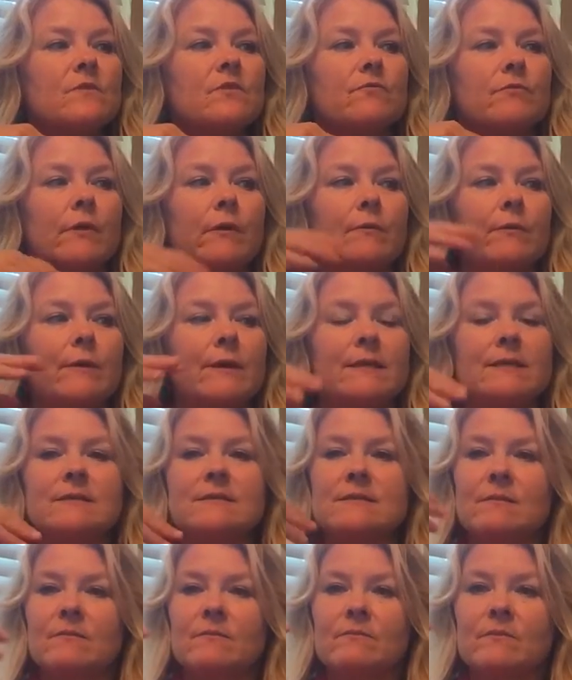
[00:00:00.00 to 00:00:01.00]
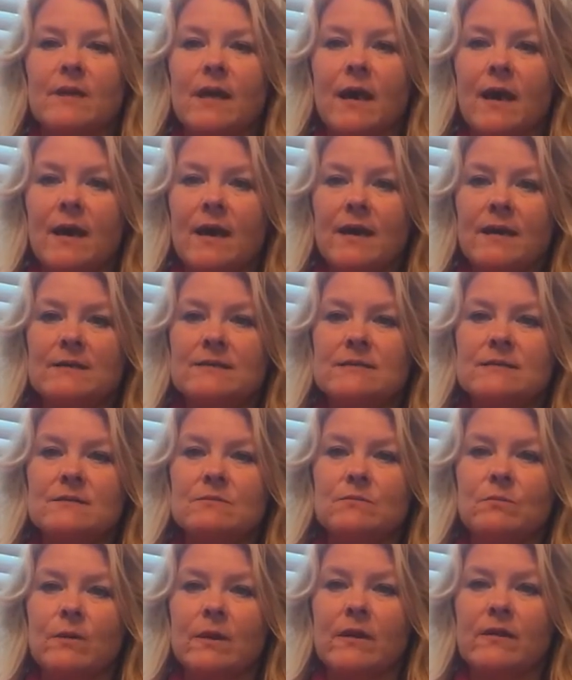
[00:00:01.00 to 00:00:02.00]
throw in some nuts
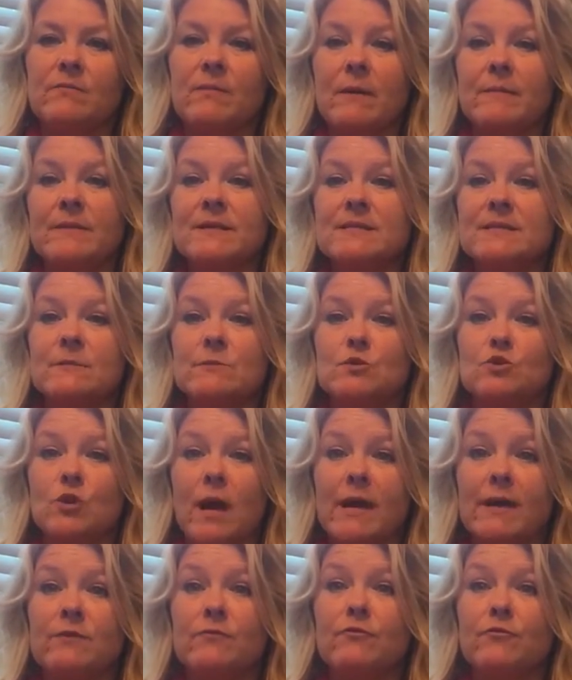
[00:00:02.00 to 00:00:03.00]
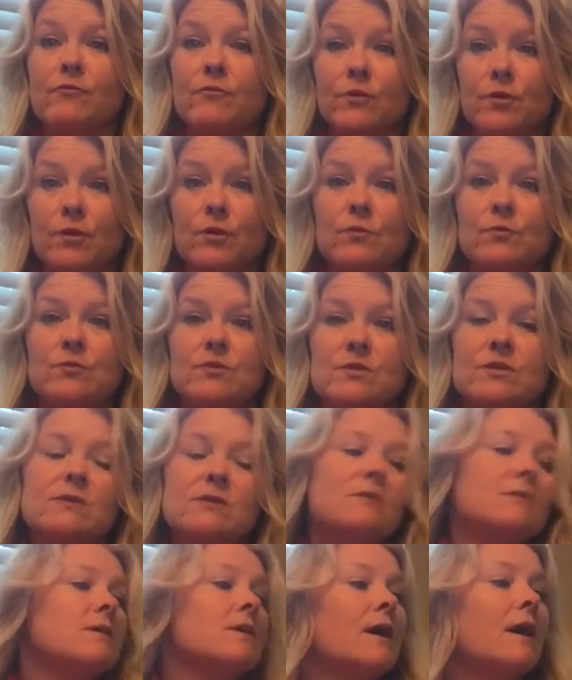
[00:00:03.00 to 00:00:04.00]
with maybe some dried fruit.
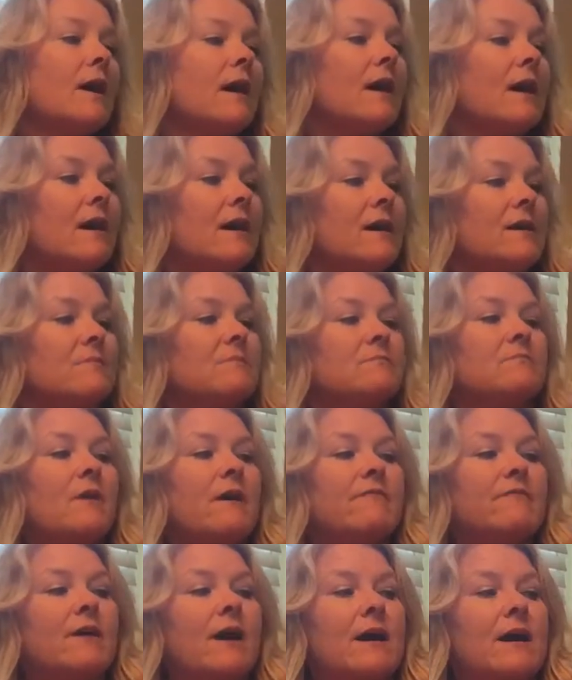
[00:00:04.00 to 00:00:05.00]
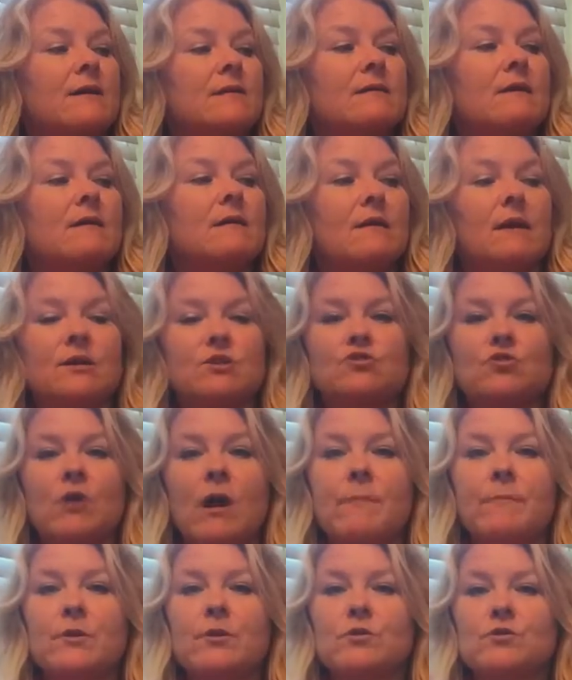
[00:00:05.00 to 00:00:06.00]
I've got a
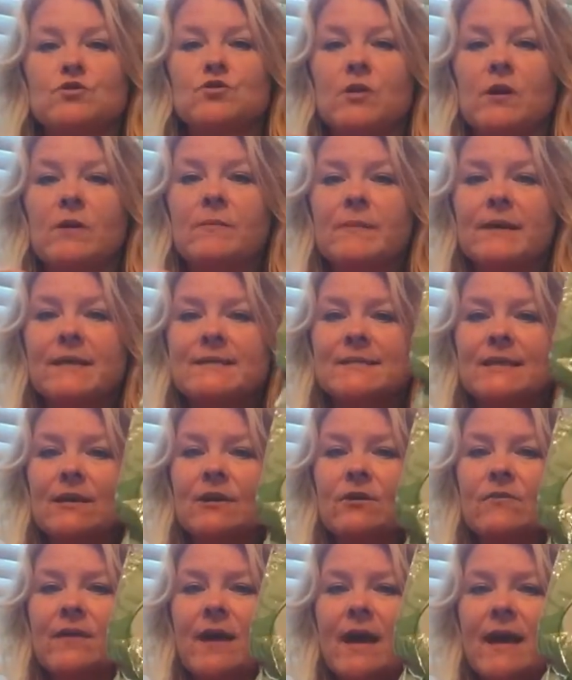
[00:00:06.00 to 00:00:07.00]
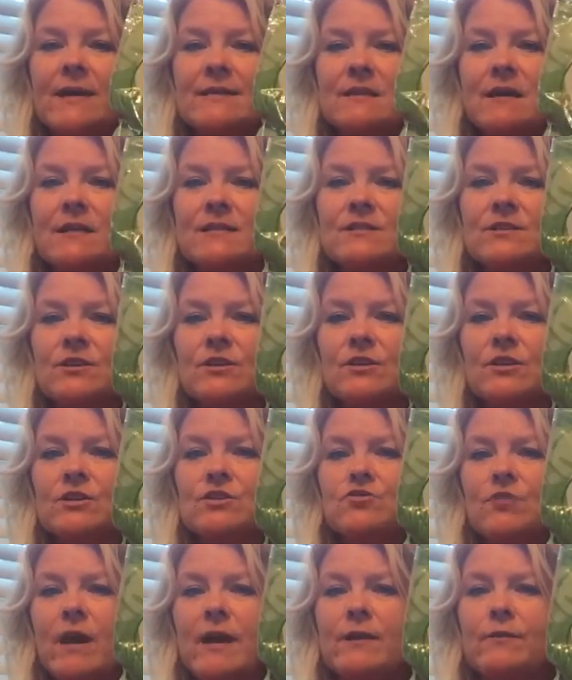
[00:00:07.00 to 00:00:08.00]
tropical trail mix here that has lots of good
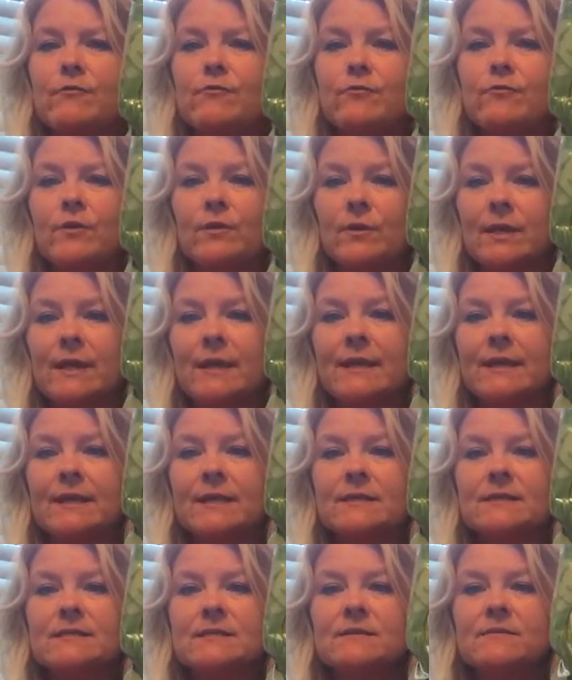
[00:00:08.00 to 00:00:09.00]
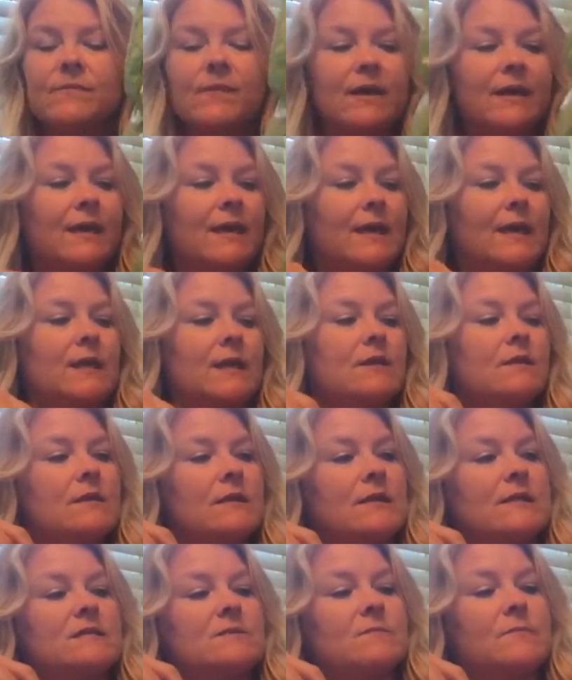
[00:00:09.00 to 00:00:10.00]
dried fruit in it. Again,
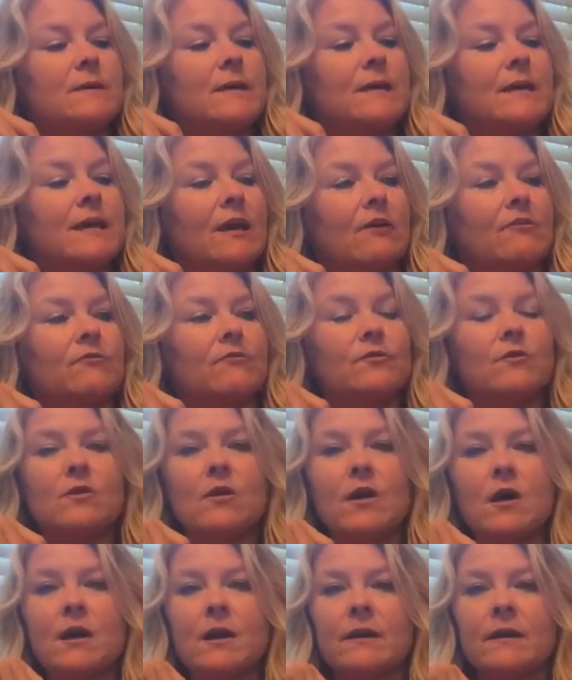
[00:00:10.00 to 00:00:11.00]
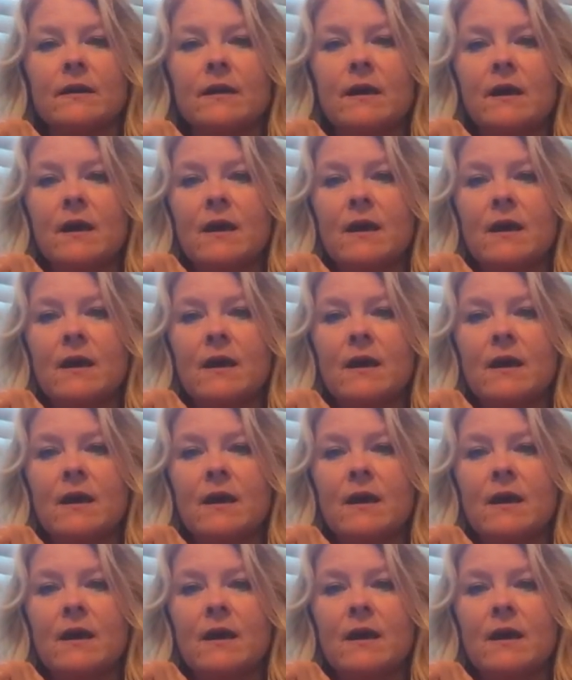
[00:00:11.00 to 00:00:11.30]
need to be careful on